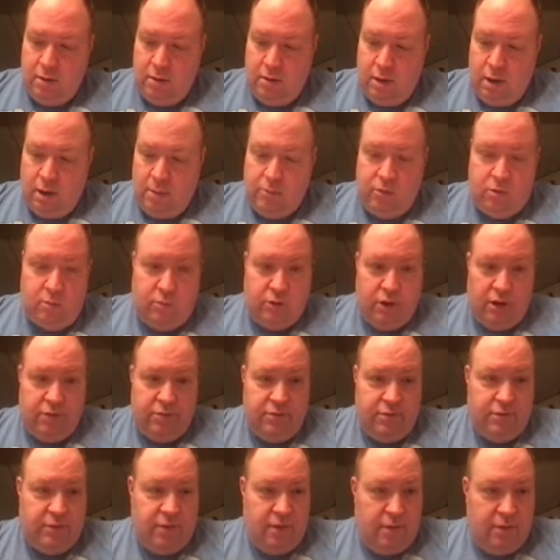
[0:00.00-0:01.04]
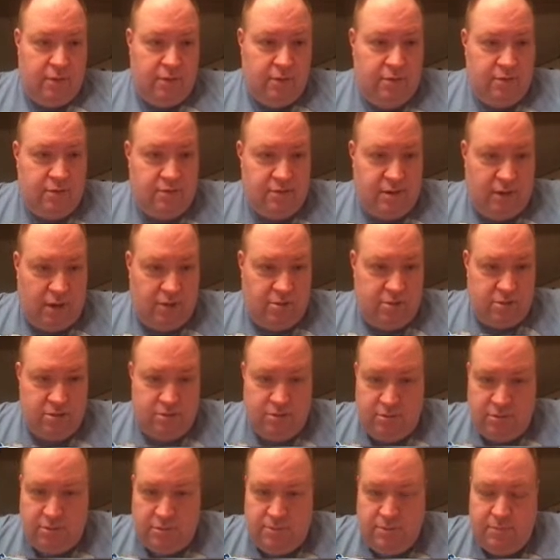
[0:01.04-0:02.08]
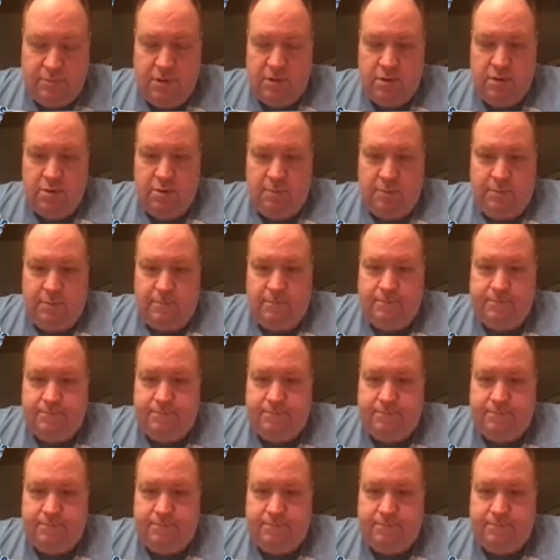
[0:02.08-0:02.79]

I'm going to break this down into sections. I'm